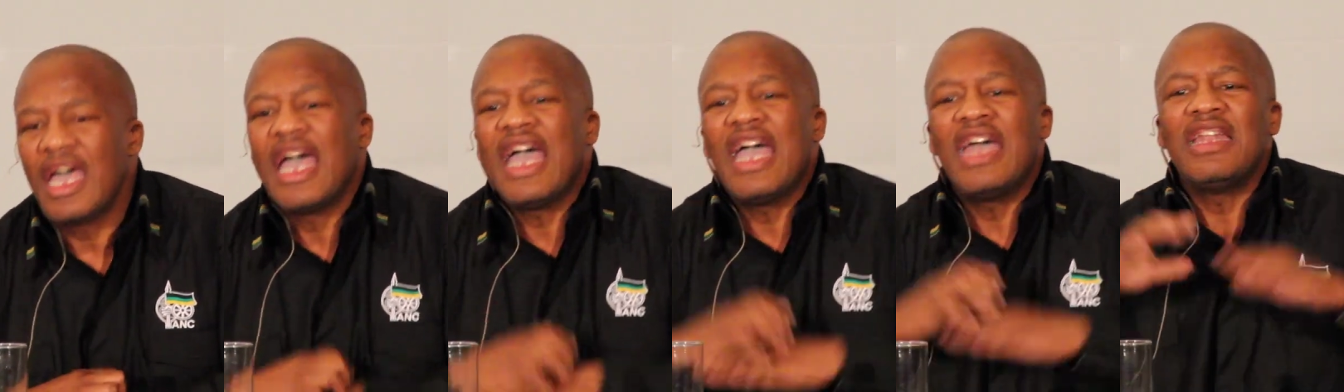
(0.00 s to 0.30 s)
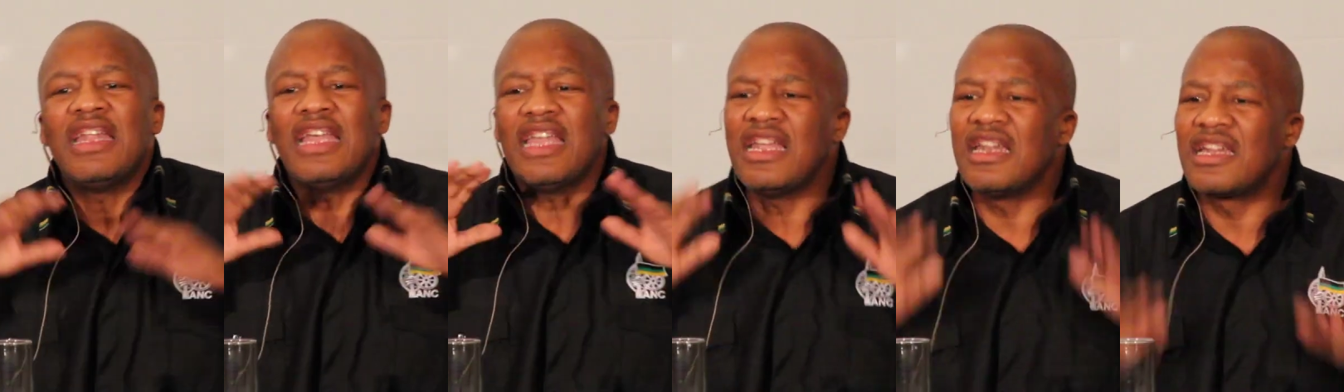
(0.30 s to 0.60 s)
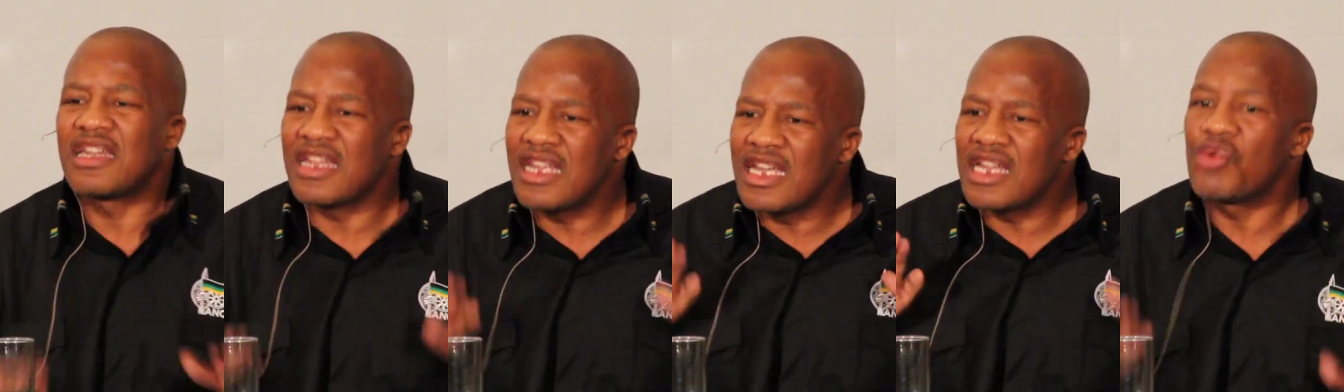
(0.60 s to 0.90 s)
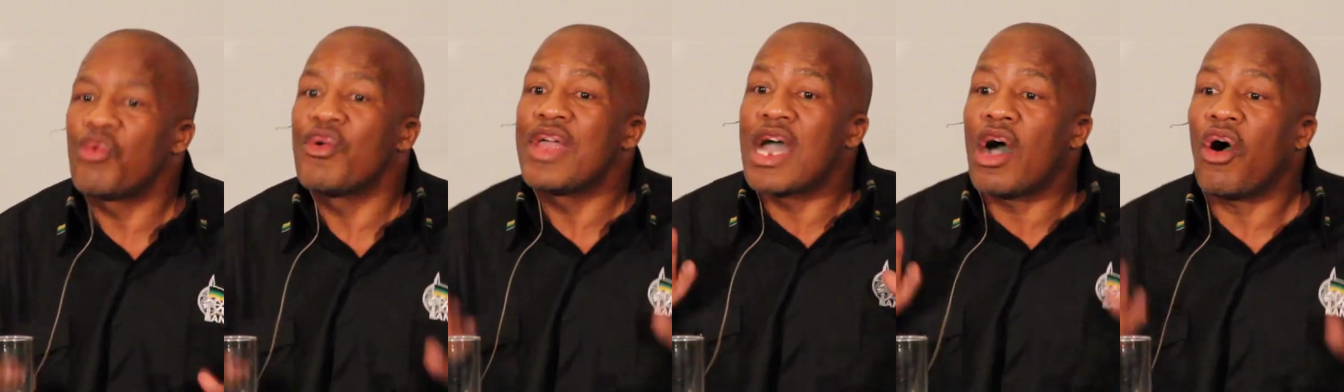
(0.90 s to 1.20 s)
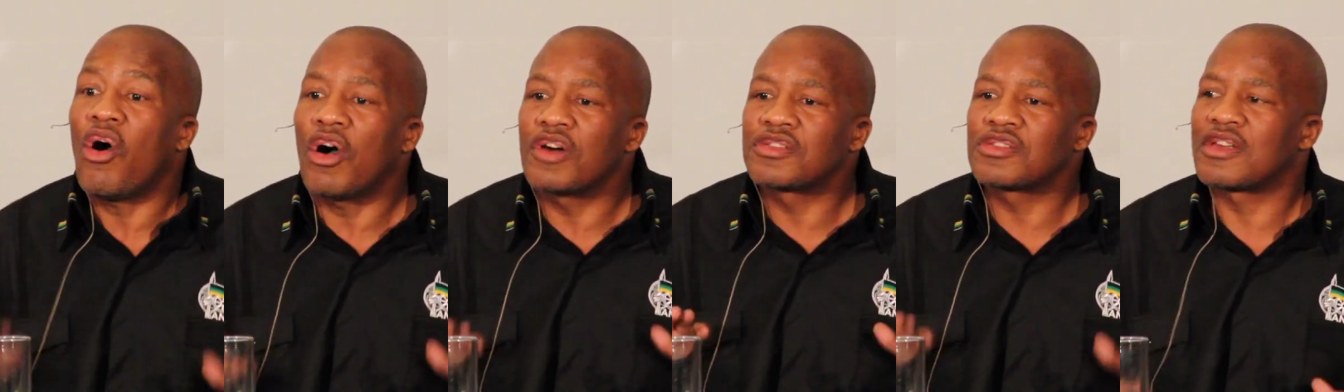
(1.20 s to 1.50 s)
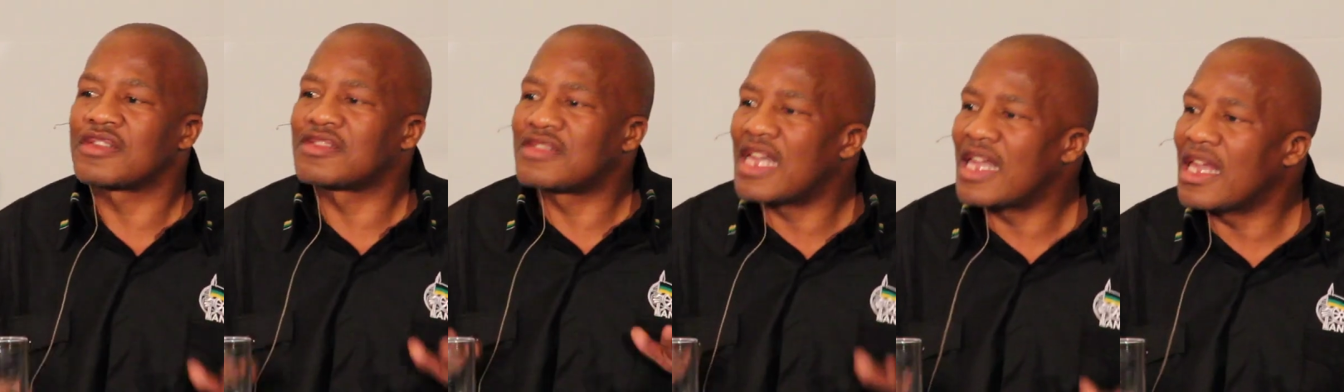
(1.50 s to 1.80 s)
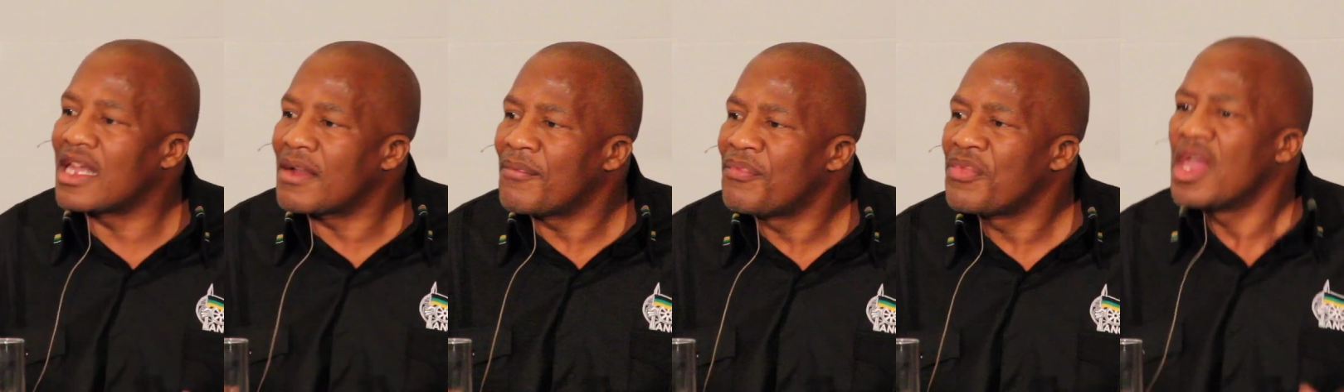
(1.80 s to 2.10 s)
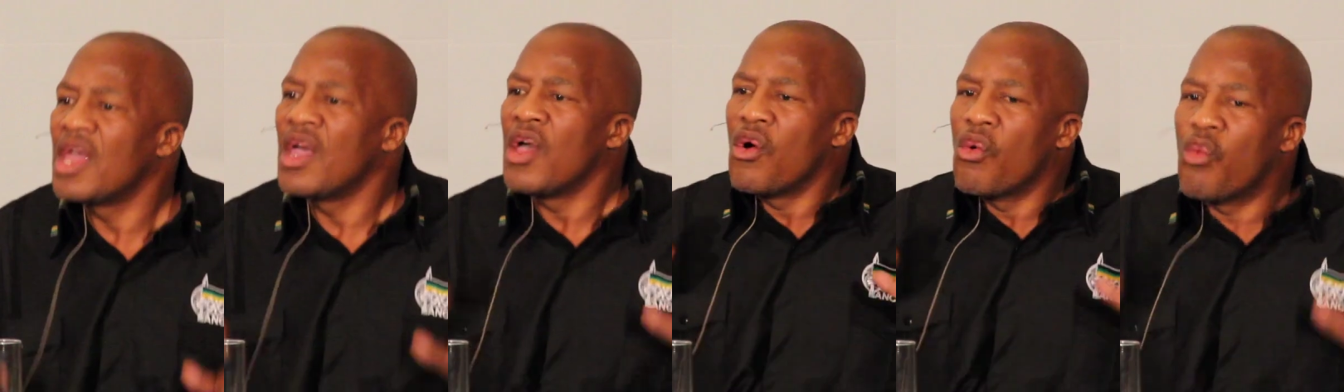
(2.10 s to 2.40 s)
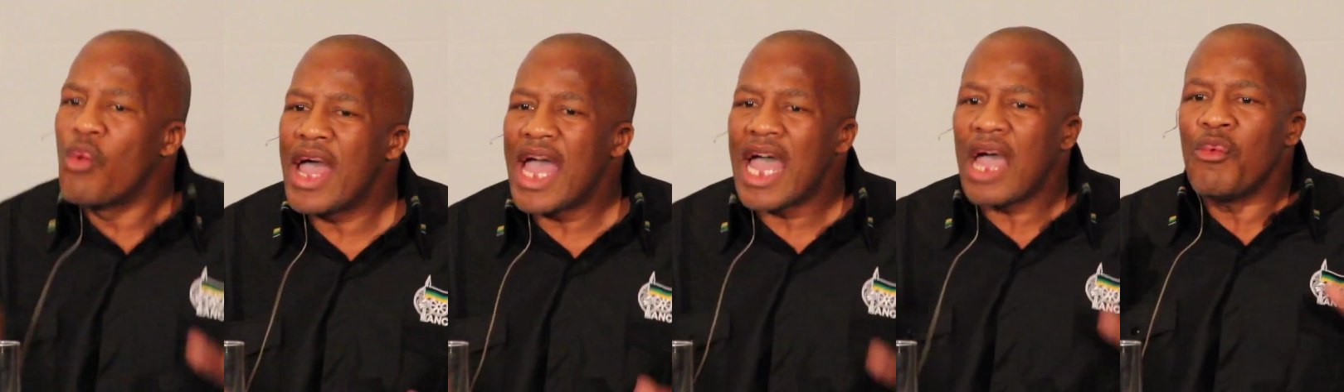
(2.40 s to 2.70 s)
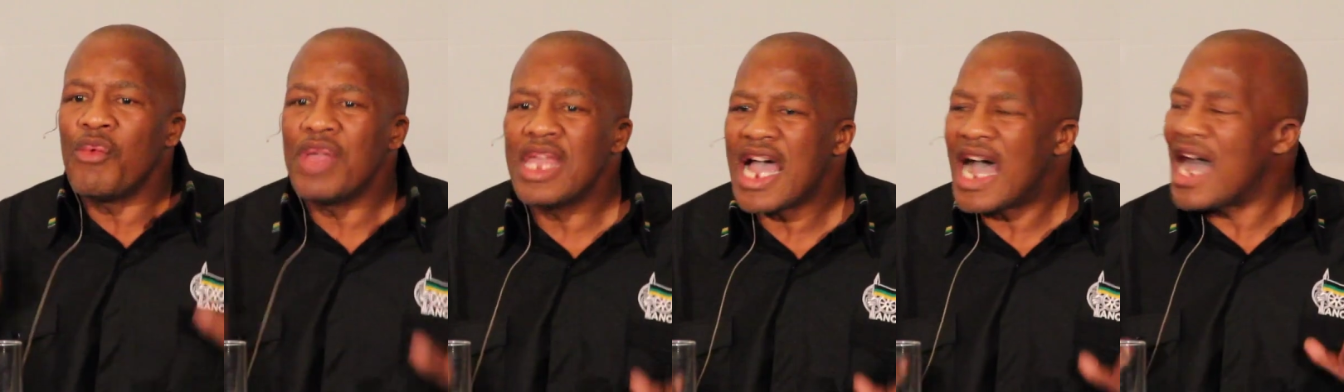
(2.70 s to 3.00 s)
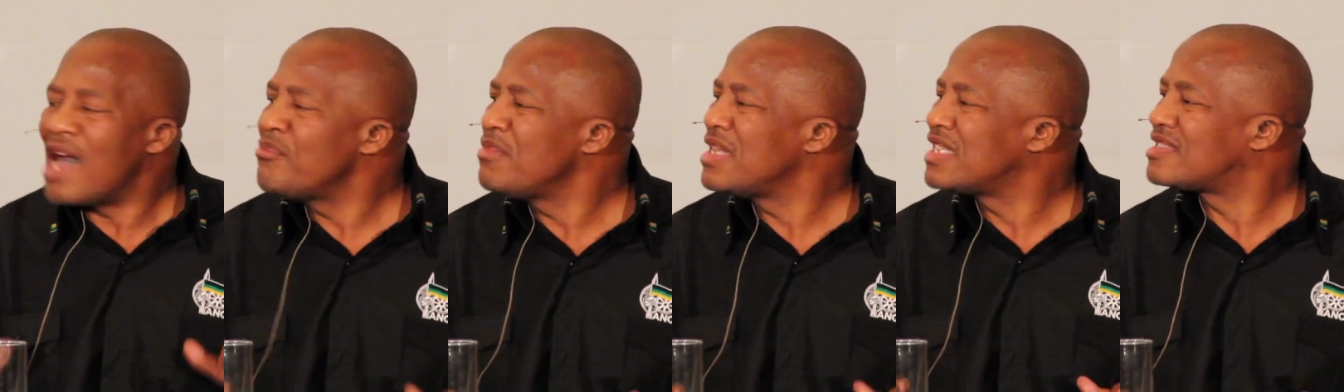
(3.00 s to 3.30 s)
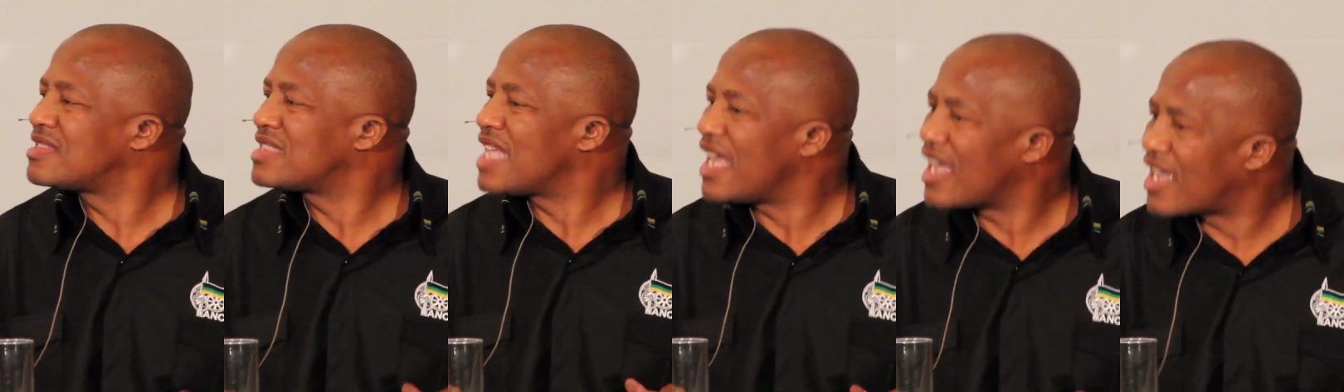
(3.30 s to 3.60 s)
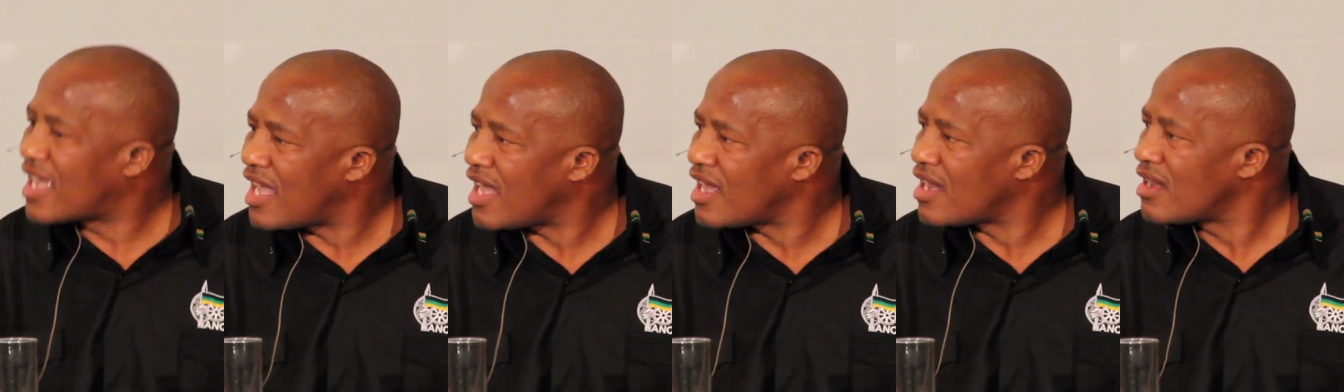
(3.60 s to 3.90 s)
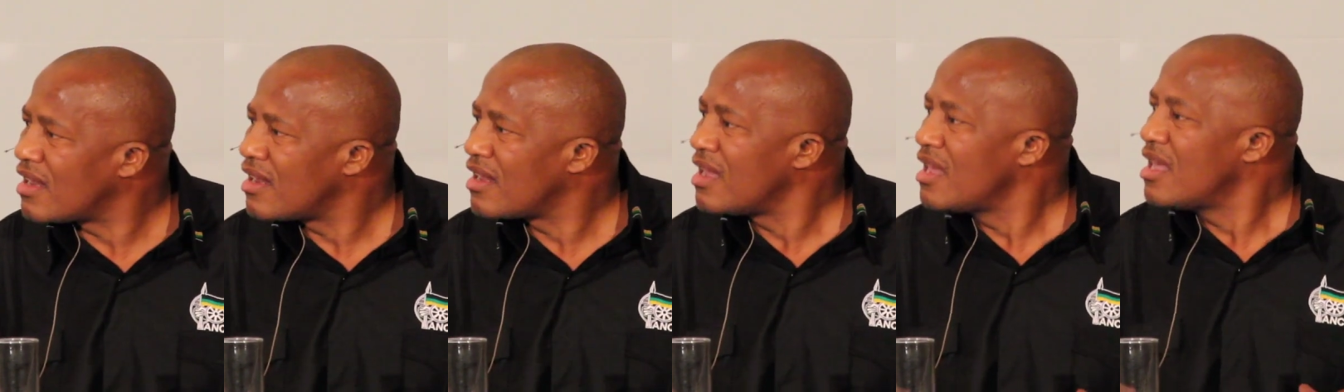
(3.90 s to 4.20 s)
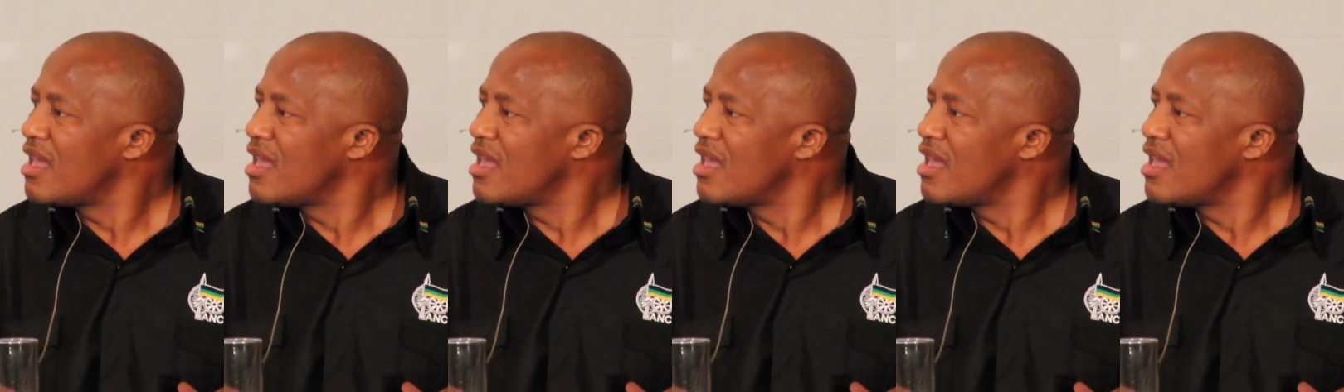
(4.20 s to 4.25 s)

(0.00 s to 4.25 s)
and indeed we are also saying where we are mistaken,